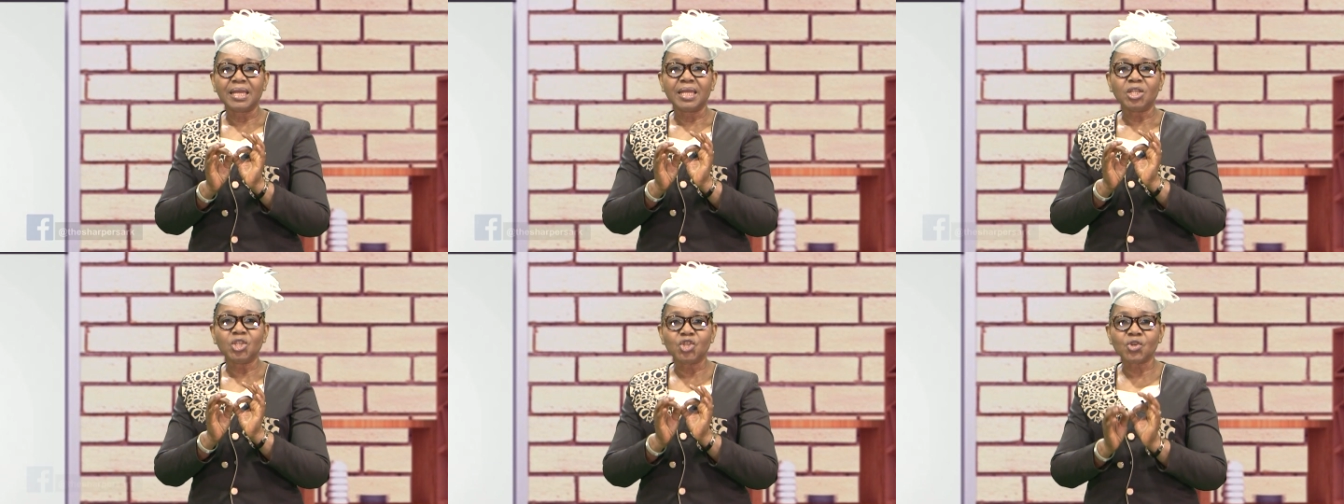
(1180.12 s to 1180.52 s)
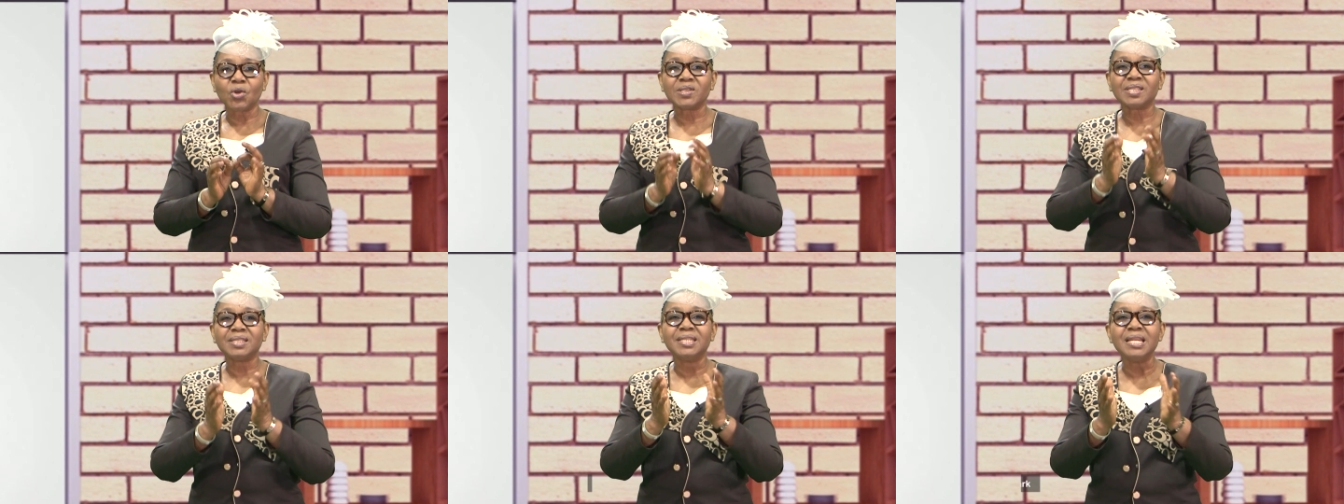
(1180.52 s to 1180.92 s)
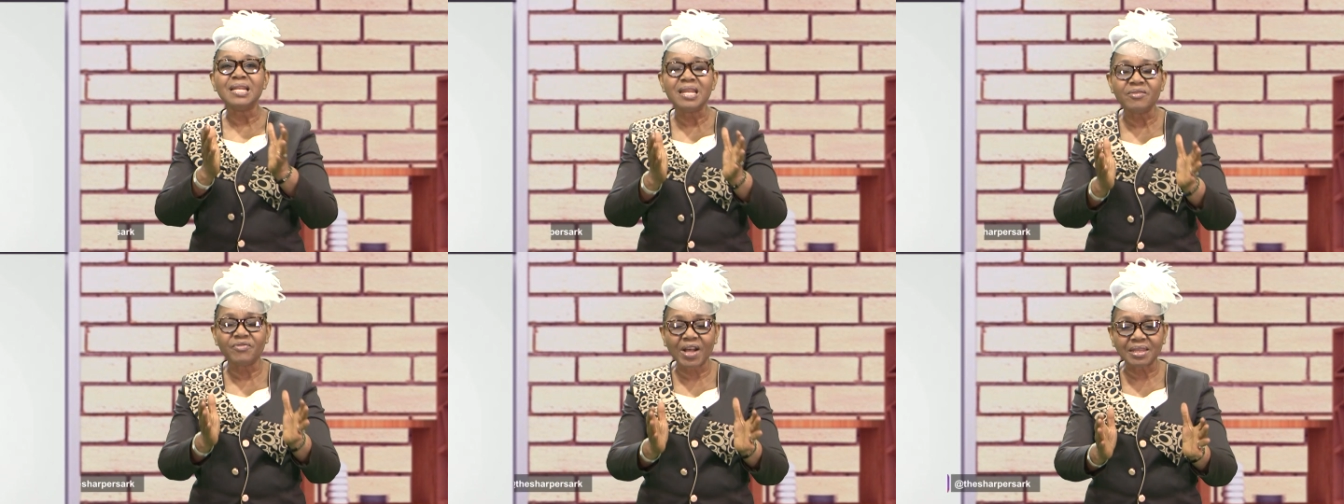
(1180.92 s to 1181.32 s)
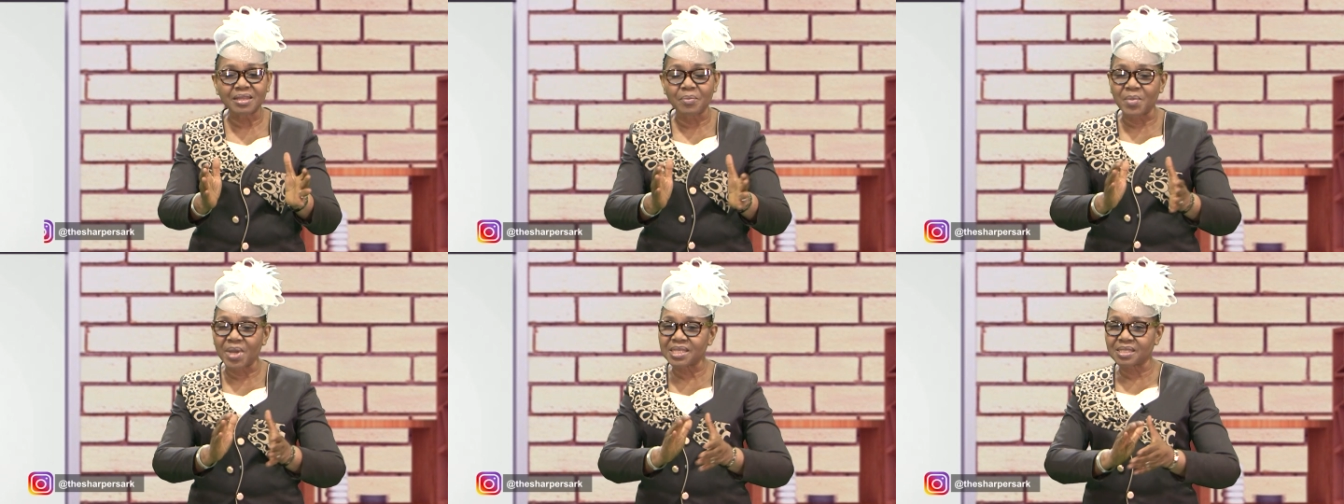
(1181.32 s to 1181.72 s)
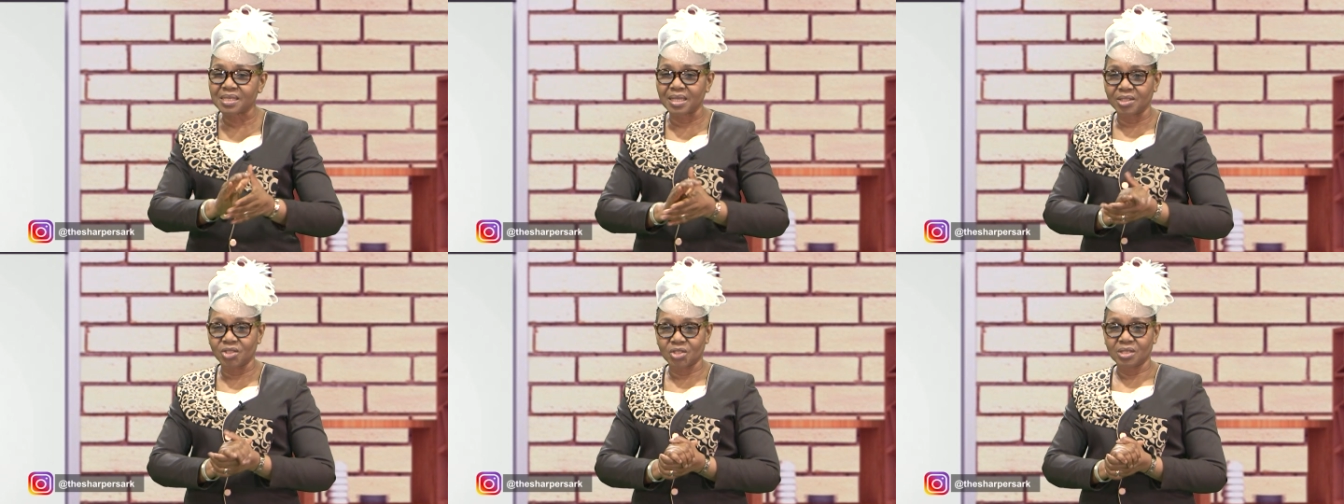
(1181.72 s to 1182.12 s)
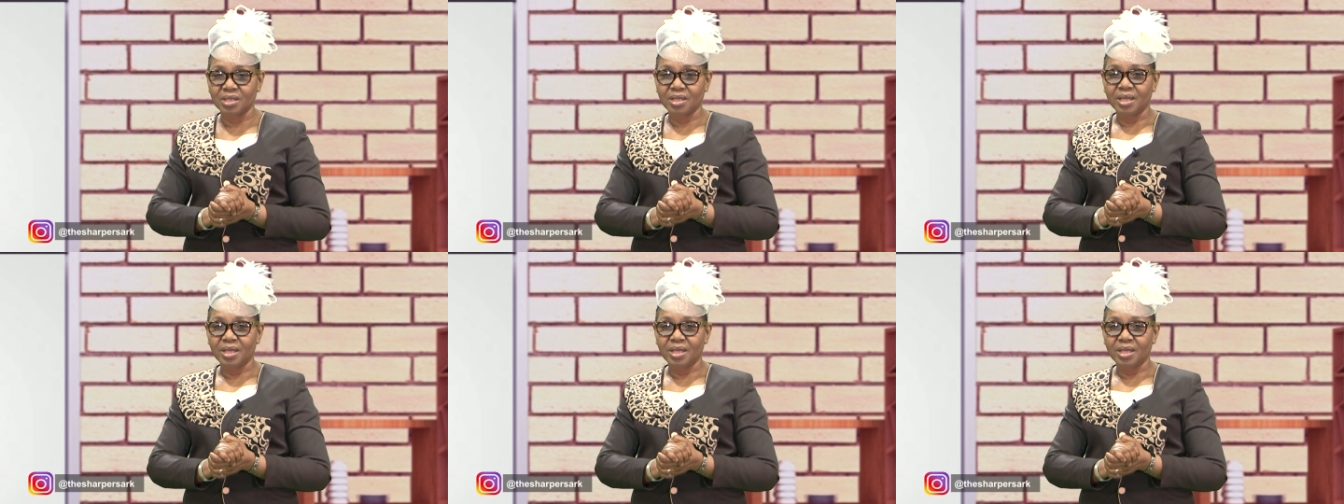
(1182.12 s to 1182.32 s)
just delivered the message.